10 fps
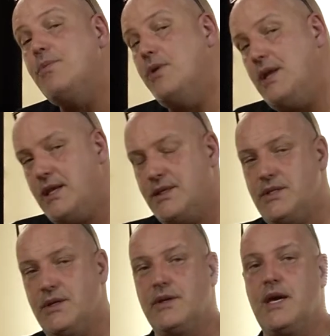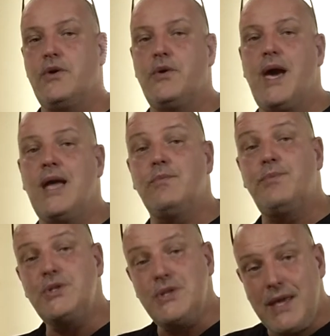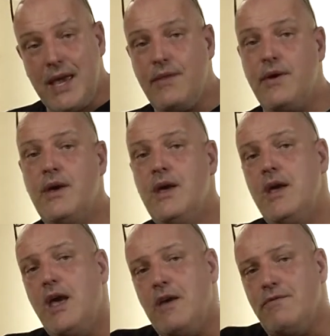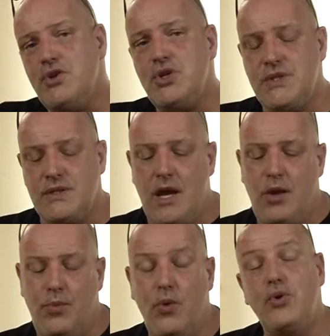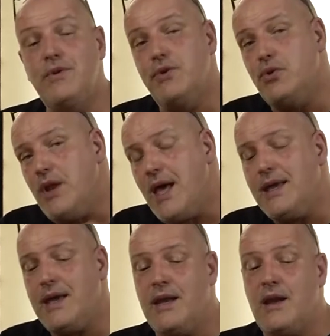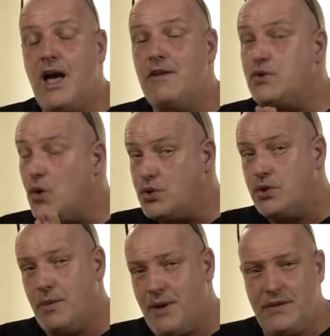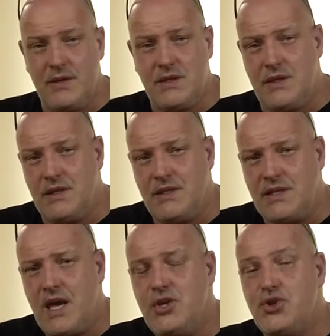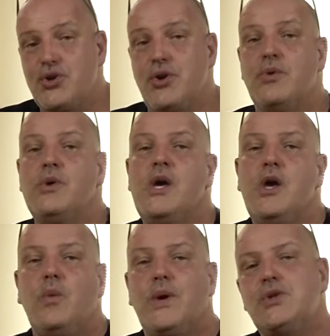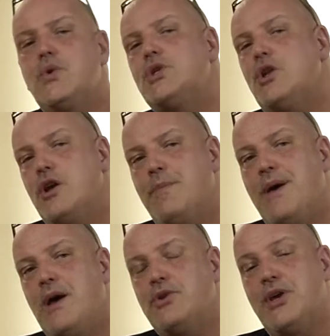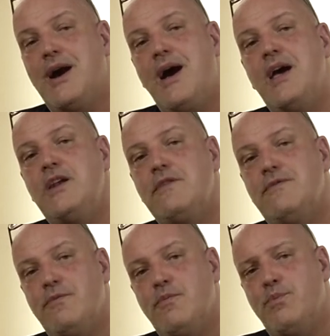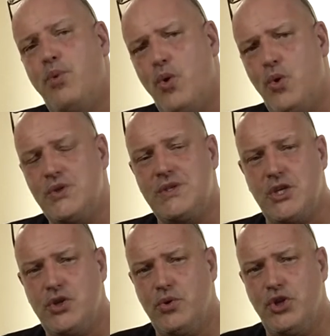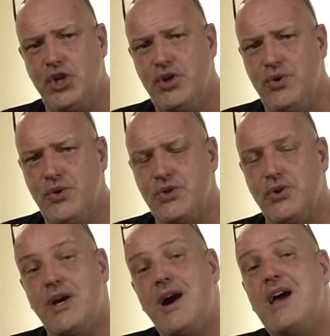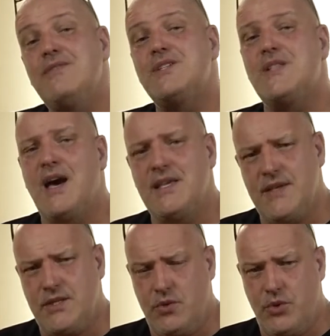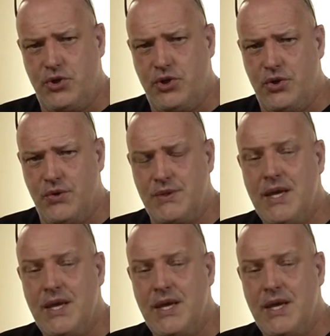really is to go and put together a visual style board if you like, and I've talked about this in the design show. We talked a lot about the kind of boards that you would use or the kind of slides that you would use.